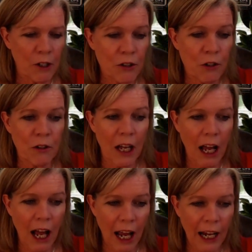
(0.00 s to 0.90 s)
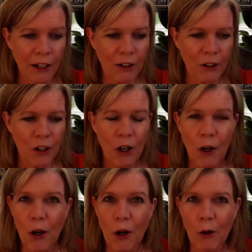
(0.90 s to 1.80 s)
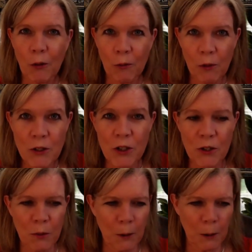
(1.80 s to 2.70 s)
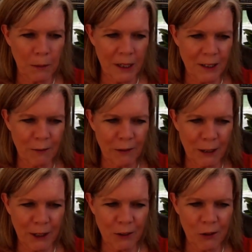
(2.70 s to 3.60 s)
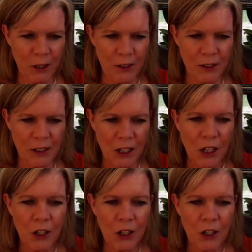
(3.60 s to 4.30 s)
So the higher original purpose of family courts